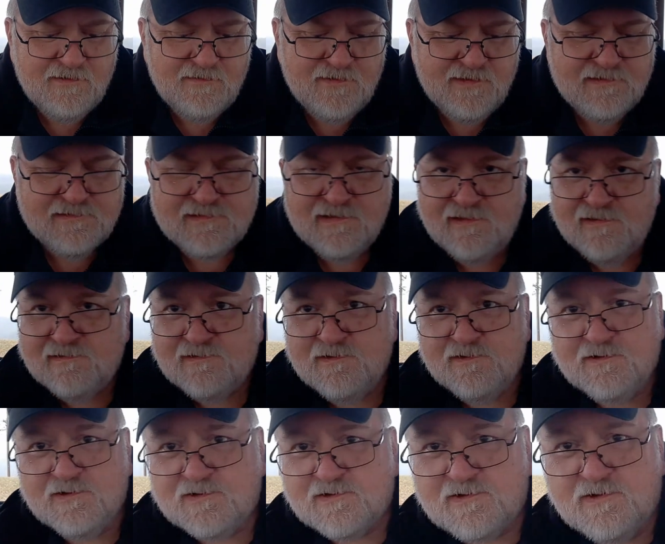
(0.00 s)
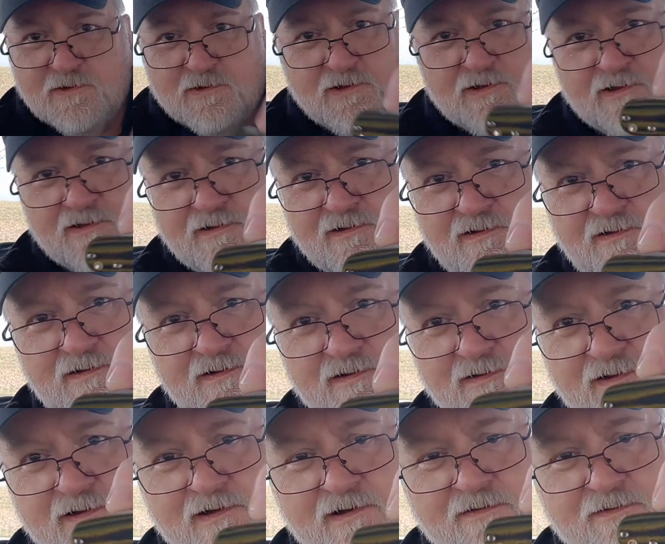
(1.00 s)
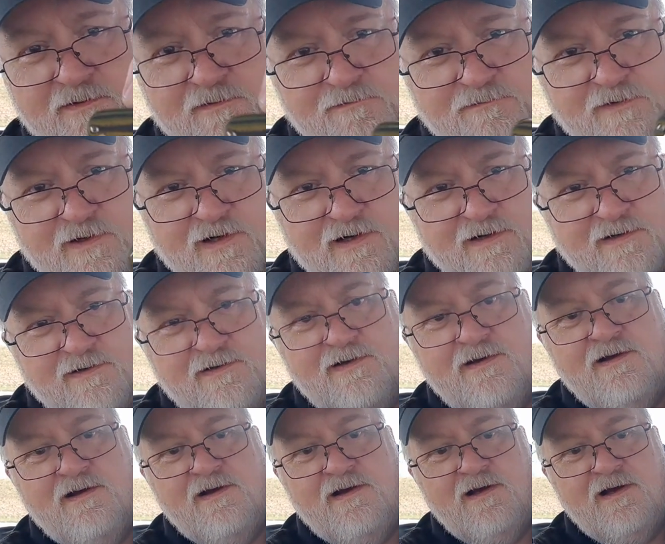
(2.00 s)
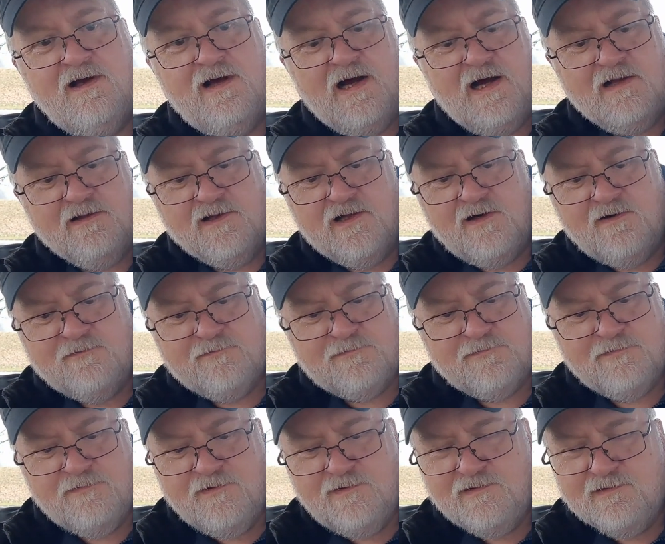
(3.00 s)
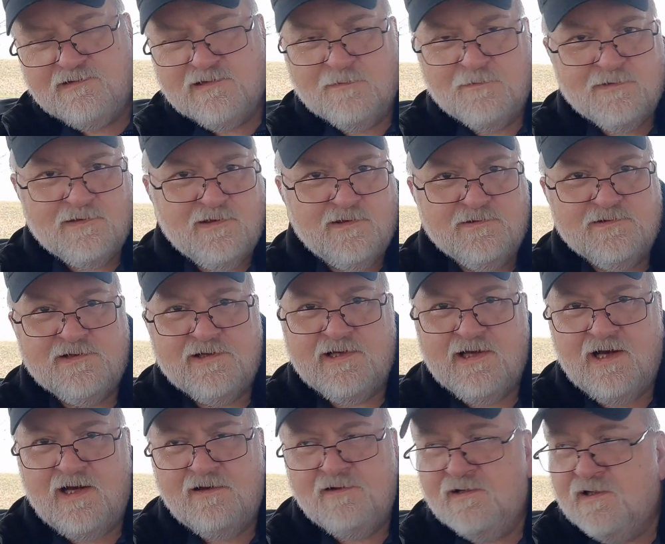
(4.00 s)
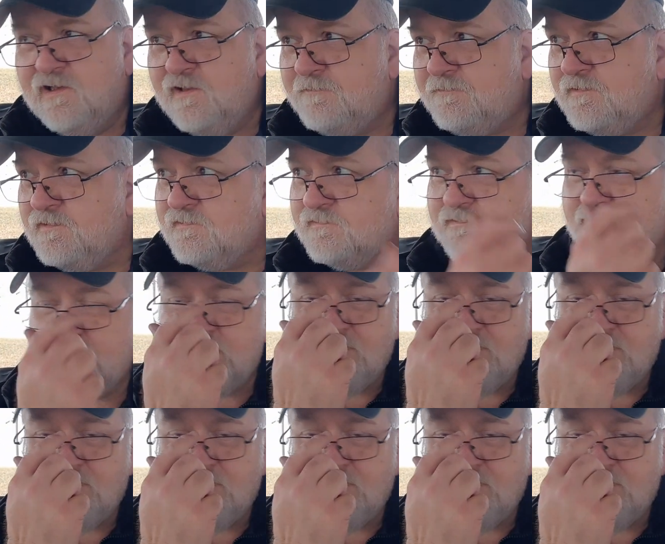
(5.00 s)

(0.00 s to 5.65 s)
these things are just cool. You know, they're fun. I love, someone goes, you got a knife, because